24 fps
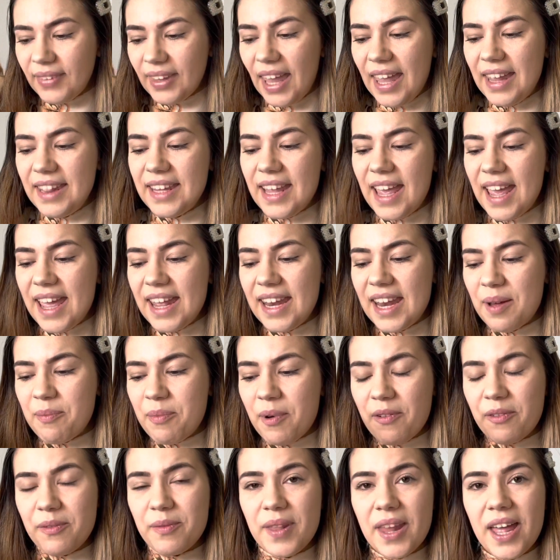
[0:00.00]
And then
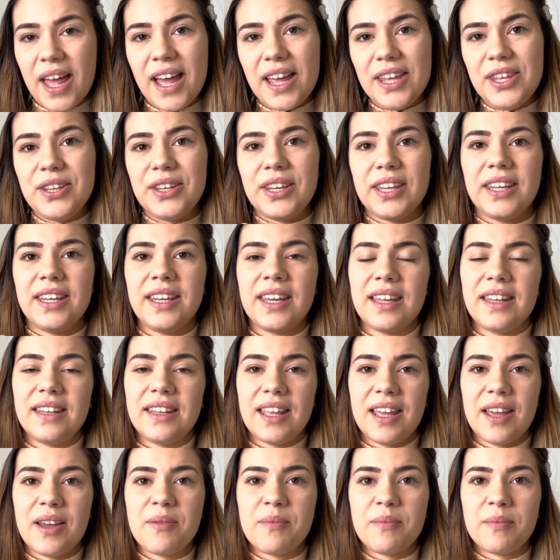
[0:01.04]
above that, you can get
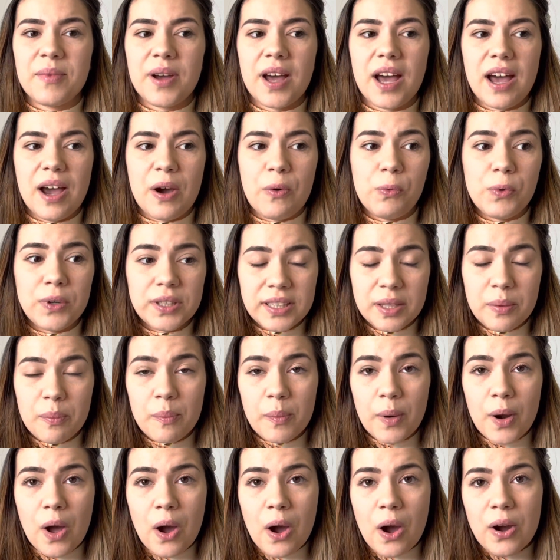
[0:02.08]
them wooden
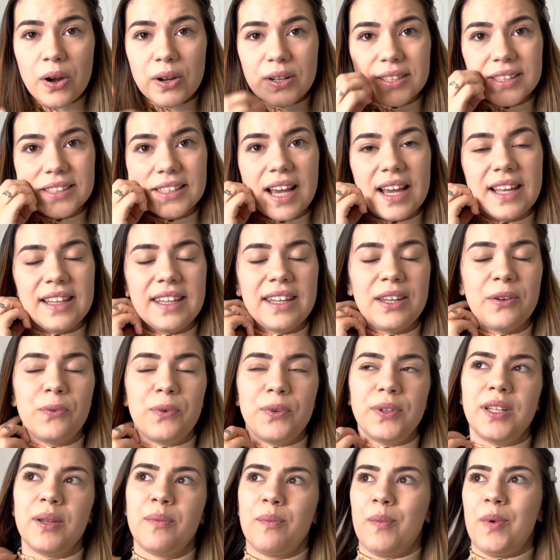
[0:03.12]
blocks. I think
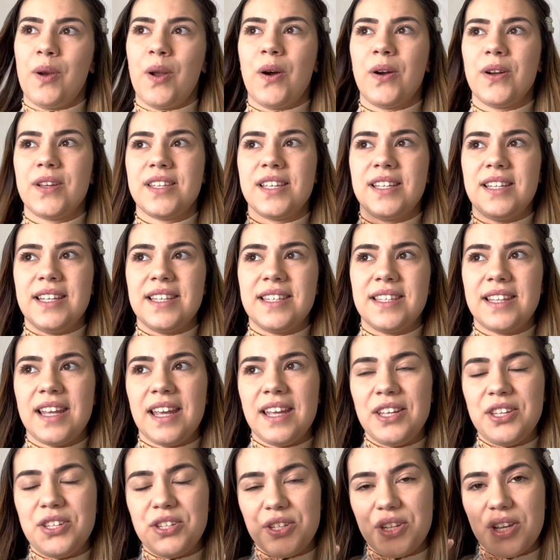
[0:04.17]
wooden blocks at this
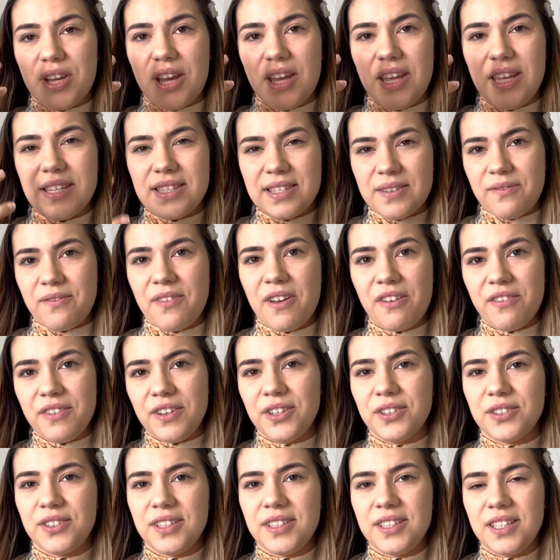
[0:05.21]
stage is a very
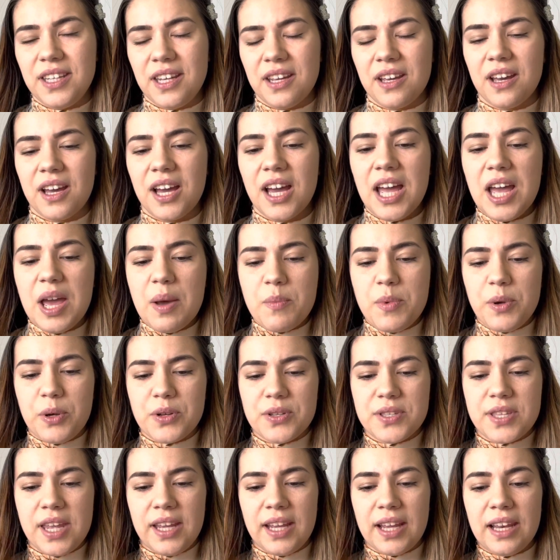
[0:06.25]
good idea
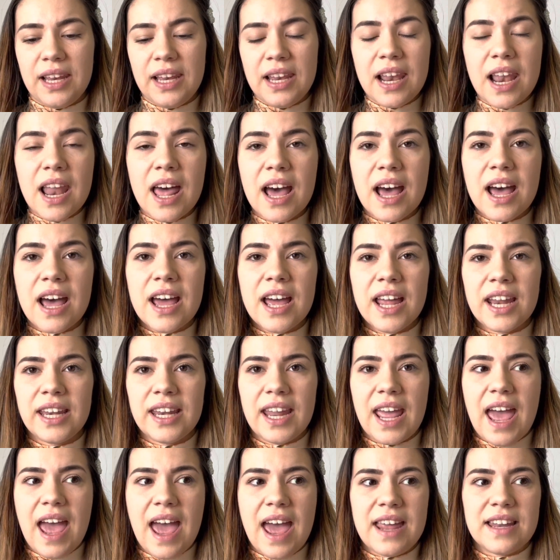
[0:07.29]
because they can learn
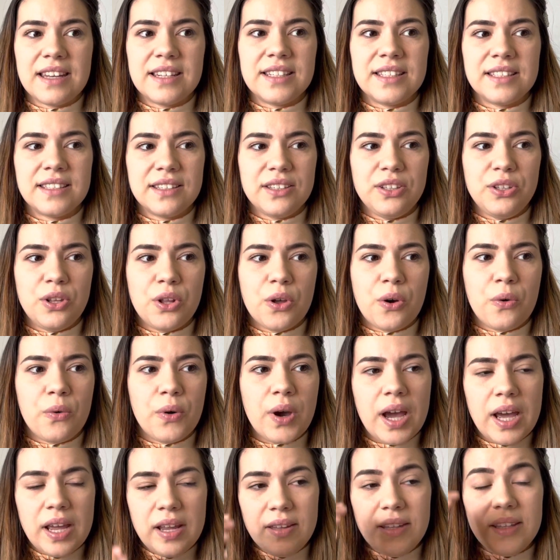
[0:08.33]
and, you know,
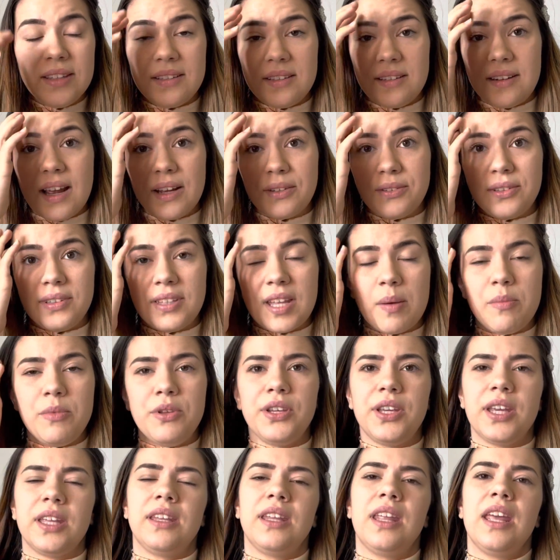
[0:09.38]
interact with them.
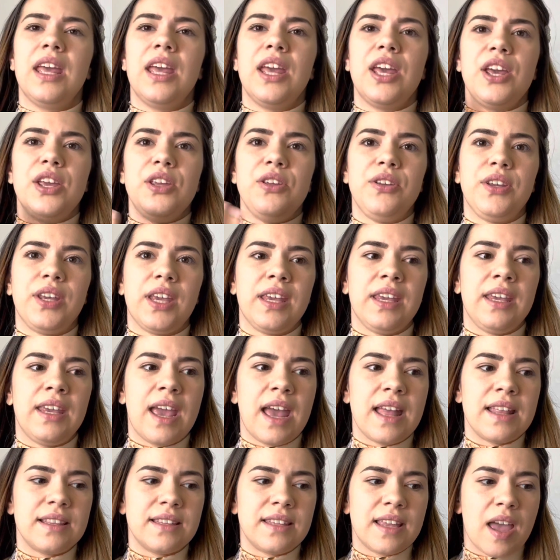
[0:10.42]
You can
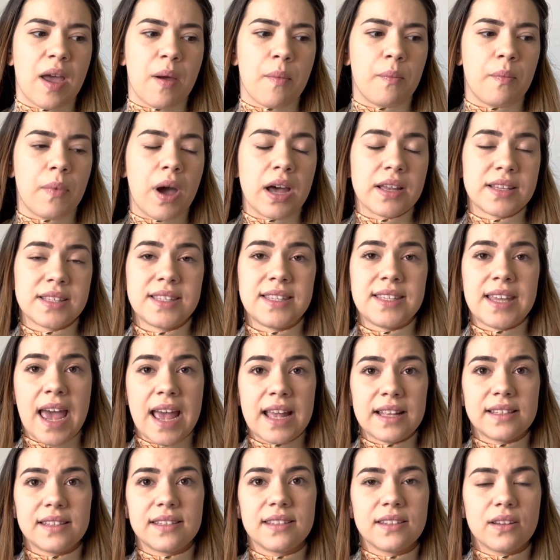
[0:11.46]
get them a
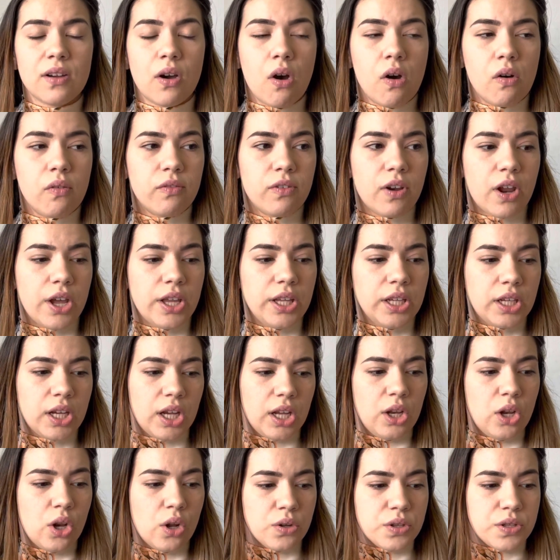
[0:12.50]
set of like
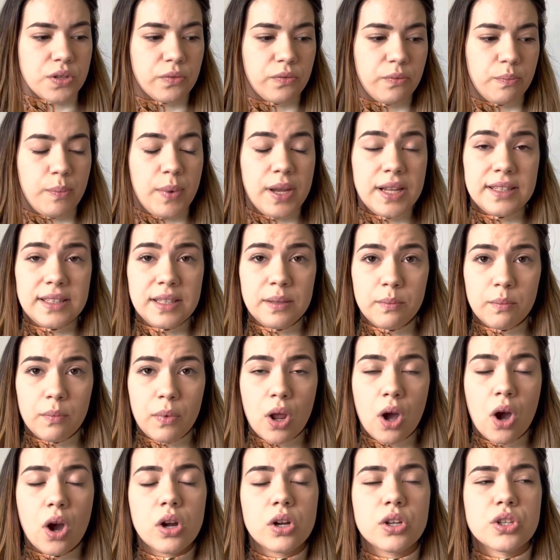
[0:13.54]
lots of building
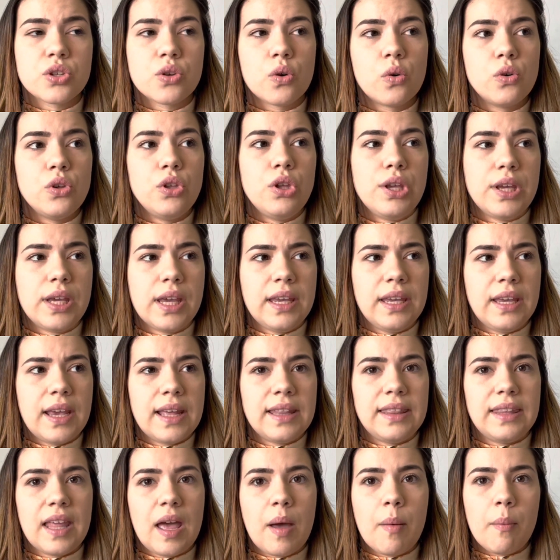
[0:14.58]
blocks, or you can
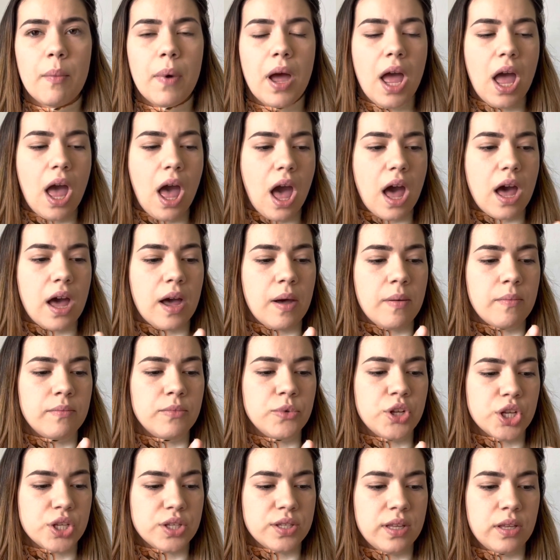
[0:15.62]
get them
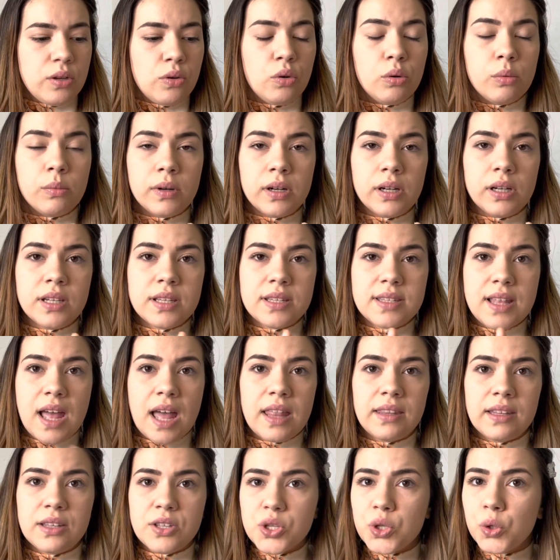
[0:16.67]
just the normal
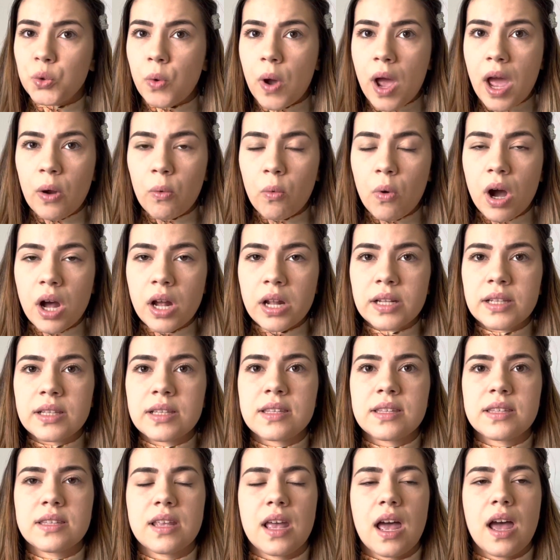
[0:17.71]
standard square
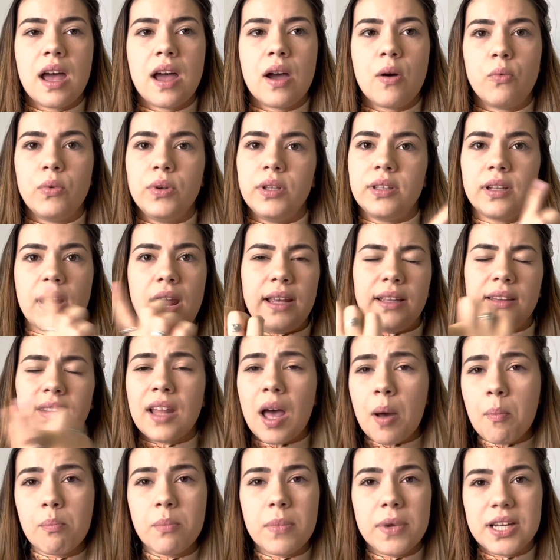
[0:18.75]
ones with like
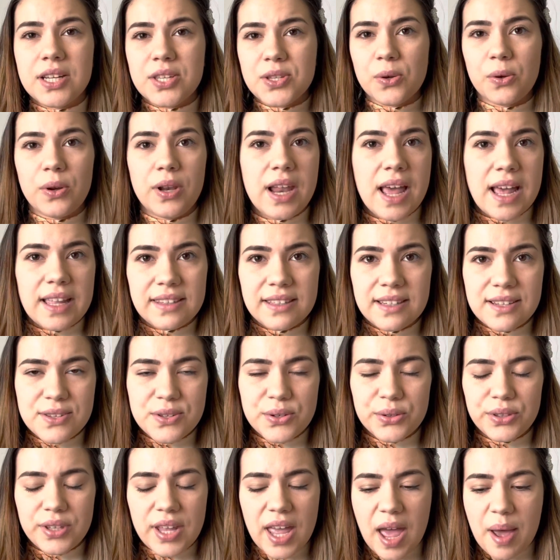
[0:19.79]
numbers or letters
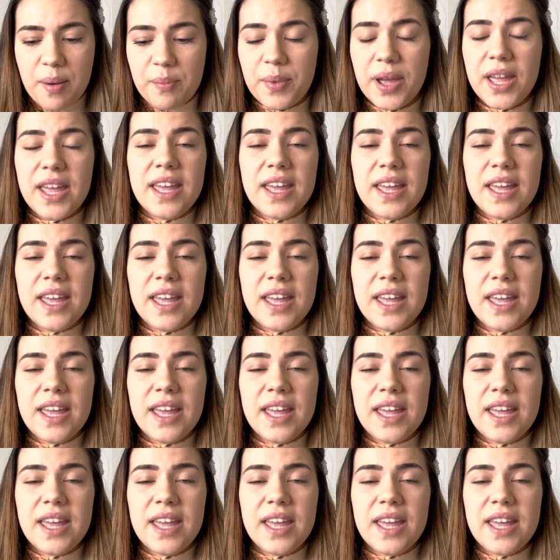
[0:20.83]
on them.